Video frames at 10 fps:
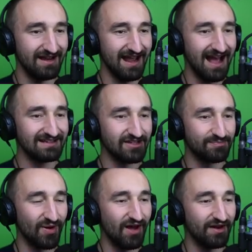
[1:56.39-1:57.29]
Yeah, I
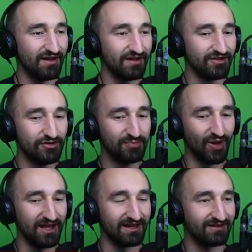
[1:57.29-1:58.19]
just bought a new
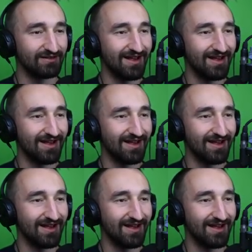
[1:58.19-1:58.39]
plate.